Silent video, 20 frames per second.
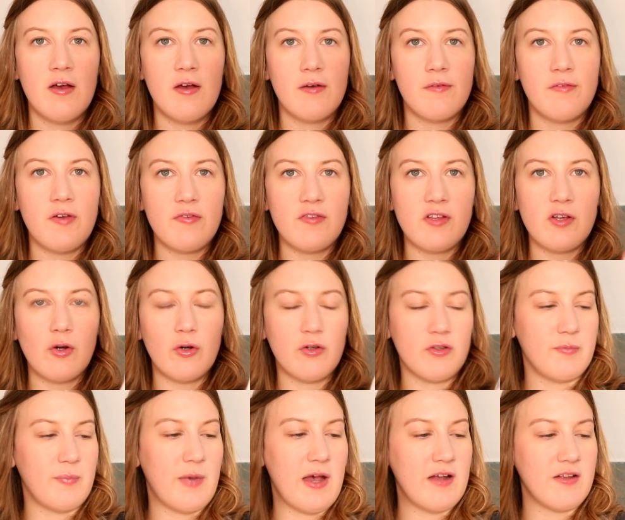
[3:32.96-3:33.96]
50
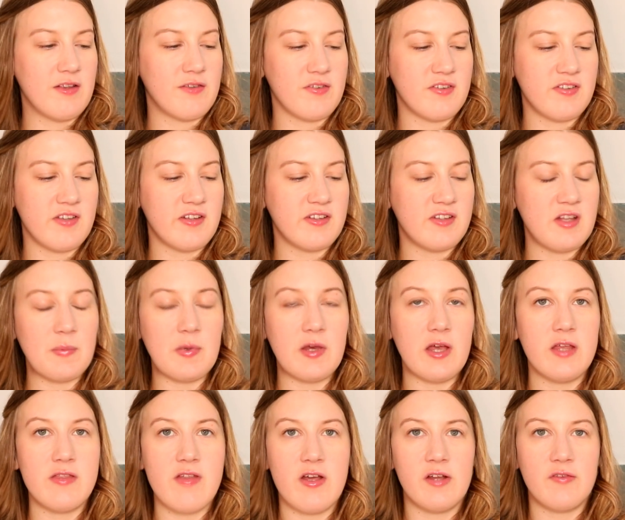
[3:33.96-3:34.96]
cotton pads for 60p,
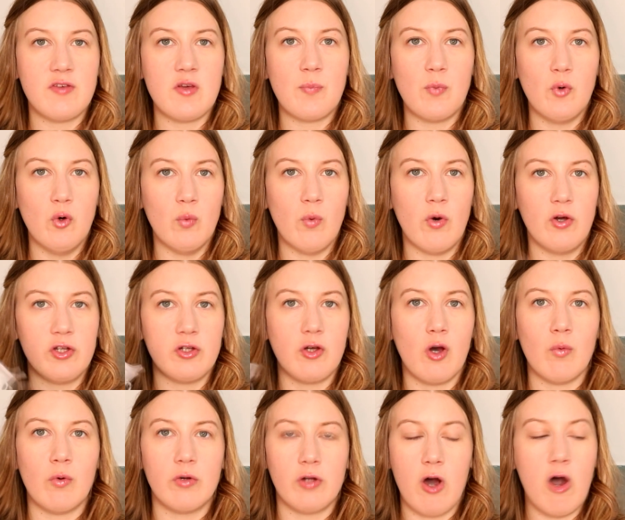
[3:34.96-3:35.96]
and then if you bought one you
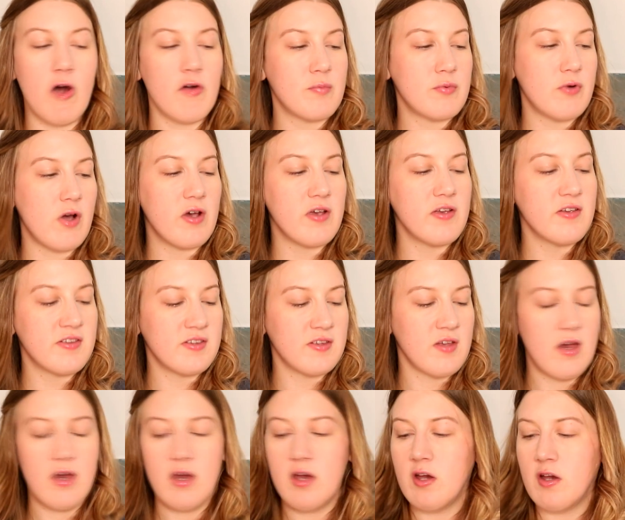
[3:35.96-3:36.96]
got one half price,
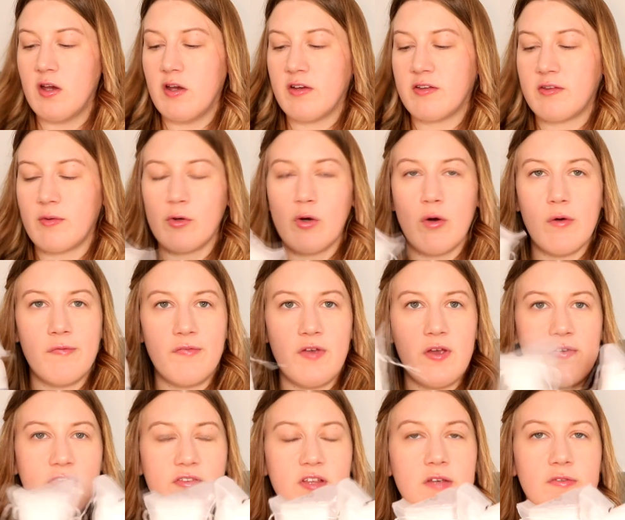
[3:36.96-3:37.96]
so I got
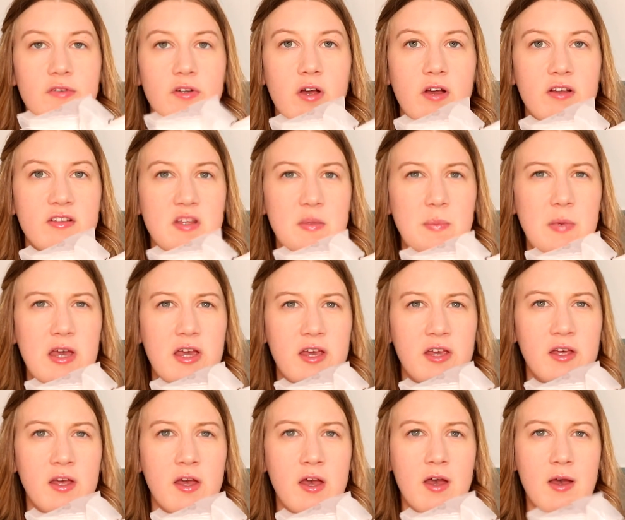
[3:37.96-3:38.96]
50 for
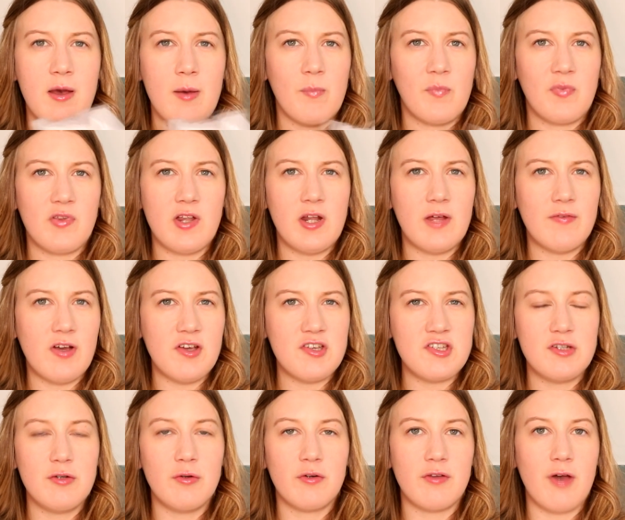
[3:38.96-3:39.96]
90p. But then I've
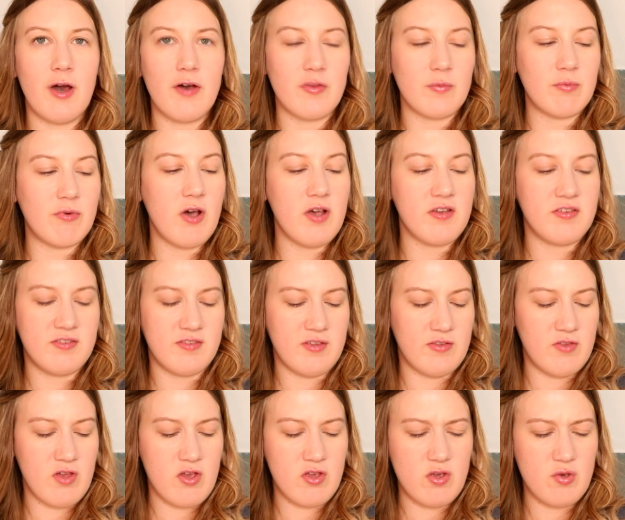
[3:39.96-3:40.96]
actually looked at other prices
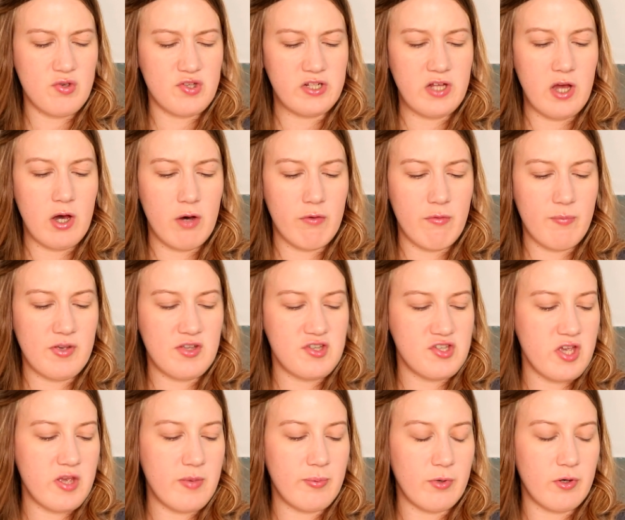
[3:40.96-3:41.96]
and they usually are a bit
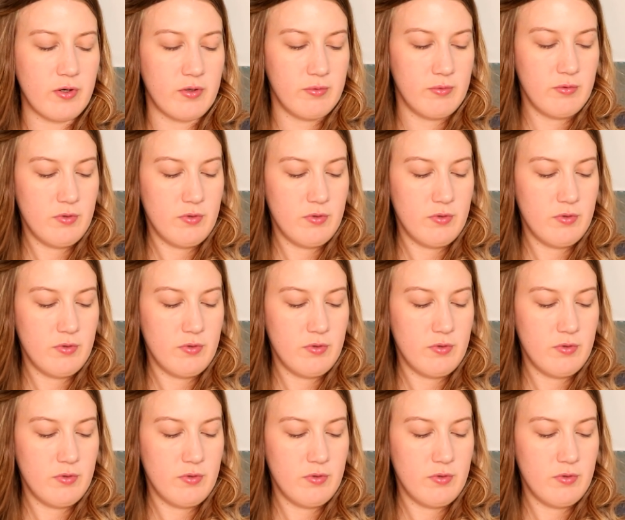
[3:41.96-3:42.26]
cheaper.